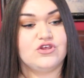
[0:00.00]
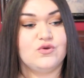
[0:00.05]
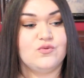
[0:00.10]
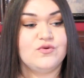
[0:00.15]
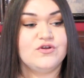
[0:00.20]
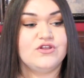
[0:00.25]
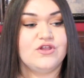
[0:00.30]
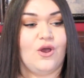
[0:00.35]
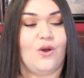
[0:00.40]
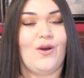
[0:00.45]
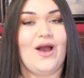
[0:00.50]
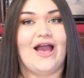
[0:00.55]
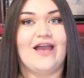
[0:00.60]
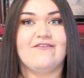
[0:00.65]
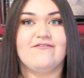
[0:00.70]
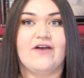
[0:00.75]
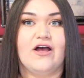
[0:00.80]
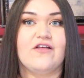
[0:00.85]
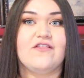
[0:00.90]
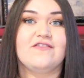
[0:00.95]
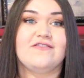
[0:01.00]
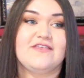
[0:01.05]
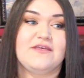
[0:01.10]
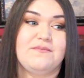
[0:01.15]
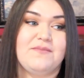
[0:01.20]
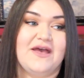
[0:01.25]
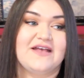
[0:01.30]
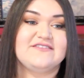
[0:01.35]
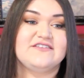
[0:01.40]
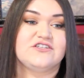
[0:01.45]
you will know I found the
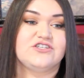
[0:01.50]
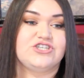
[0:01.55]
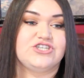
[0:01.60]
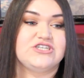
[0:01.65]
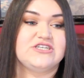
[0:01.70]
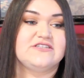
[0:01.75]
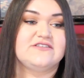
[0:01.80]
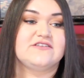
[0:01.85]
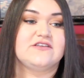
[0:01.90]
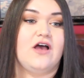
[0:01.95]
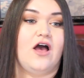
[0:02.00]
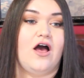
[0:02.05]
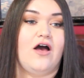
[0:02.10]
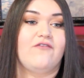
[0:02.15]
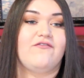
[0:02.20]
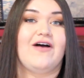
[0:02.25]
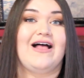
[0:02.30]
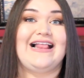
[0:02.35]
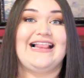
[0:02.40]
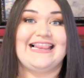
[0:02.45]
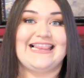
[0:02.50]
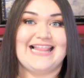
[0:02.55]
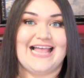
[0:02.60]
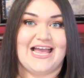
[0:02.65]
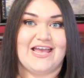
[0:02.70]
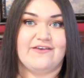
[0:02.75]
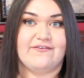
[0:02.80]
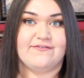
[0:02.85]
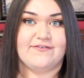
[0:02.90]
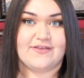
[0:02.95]
best jeans of
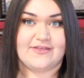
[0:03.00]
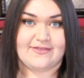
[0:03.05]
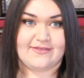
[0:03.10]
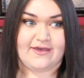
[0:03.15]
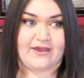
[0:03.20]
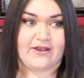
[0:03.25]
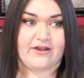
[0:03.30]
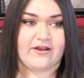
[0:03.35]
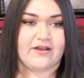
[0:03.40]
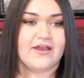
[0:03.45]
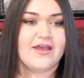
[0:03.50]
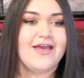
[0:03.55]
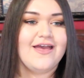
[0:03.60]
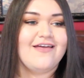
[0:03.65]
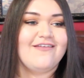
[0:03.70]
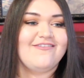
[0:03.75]
life there.